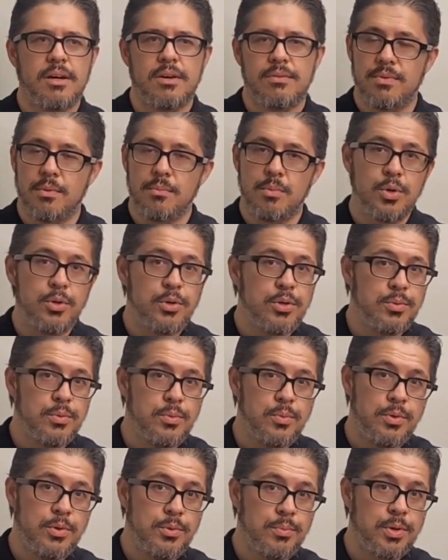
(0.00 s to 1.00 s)
from who
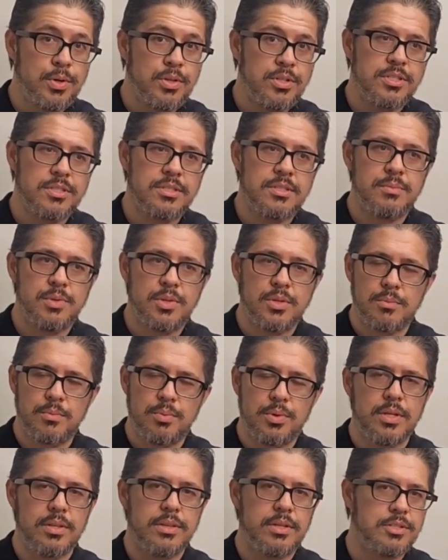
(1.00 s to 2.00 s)
you purchased them. You could
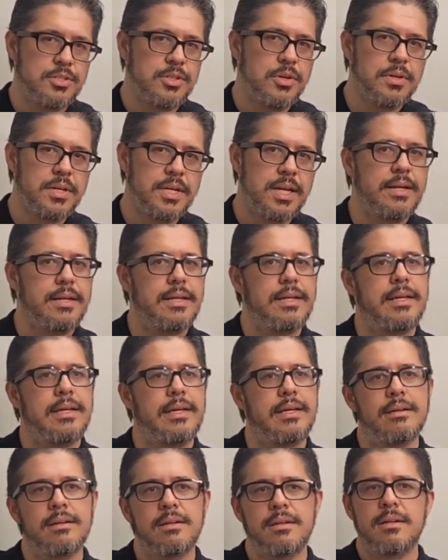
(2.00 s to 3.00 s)
put in their token
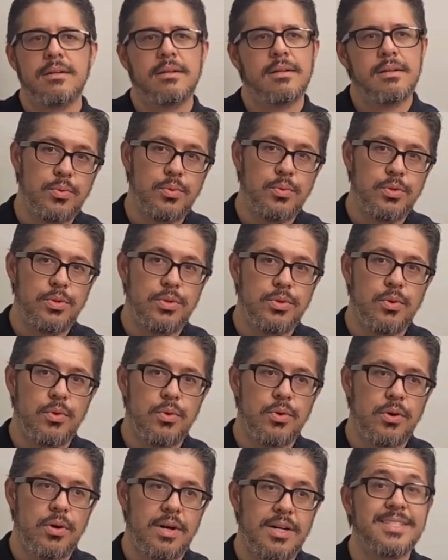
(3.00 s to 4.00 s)
ID, who
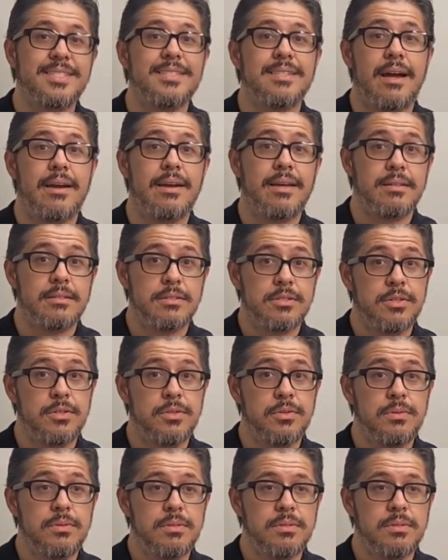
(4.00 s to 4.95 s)
you're assigning it to.